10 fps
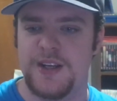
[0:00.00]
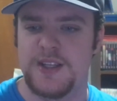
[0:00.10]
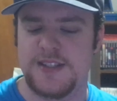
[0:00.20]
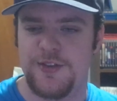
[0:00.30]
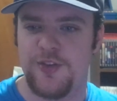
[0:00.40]

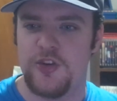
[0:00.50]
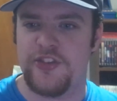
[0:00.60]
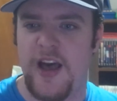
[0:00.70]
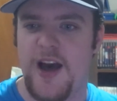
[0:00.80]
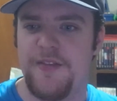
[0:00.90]
Because the
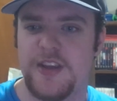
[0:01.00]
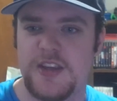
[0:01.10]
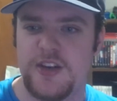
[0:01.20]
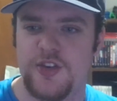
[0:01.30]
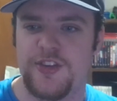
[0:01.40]
first half of the
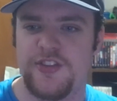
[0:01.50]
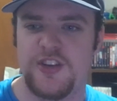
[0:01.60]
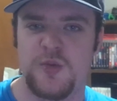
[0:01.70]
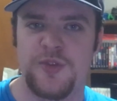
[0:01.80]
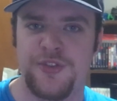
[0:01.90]
year this
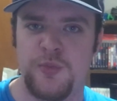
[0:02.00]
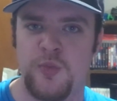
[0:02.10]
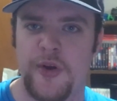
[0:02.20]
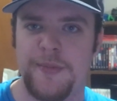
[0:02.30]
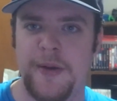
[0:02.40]
year was
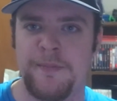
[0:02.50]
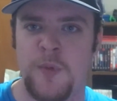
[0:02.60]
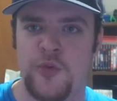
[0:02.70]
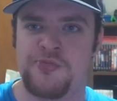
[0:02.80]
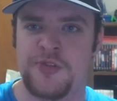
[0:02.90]
one of my
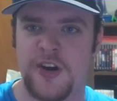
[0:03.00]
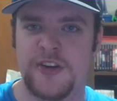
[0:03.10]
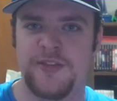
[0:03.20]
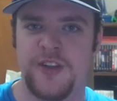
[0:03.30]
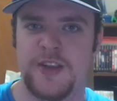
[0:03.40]
most
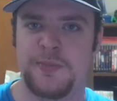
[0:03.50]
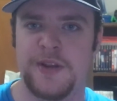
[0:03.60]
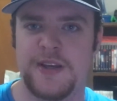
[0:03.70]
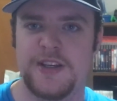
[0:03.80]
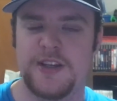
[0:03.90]
productive Let's
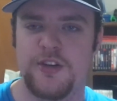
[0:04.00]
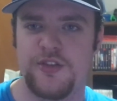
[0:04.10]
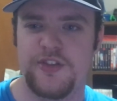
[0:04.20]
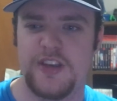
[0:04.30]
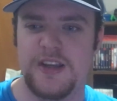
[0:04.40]
Playing
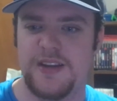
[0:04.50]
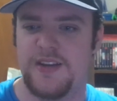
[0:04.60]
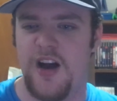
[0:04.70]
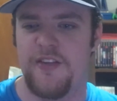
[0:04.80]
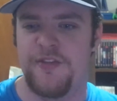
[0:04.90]
years
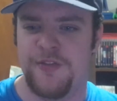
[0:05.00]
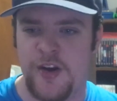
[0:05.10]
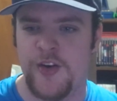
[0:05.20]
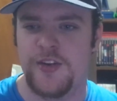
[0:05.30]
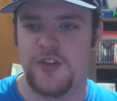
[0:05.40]
in a
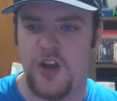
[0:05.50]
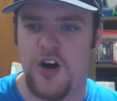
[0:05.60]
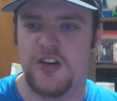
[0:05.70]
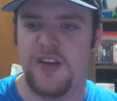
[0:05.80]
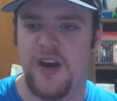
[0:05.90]
very
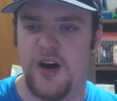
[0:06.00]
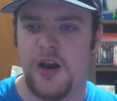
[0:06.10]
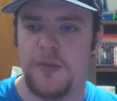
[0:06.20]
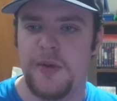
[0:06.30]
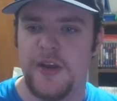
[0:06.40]
long
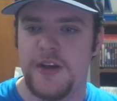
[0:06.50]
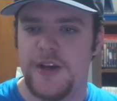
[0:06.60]
time.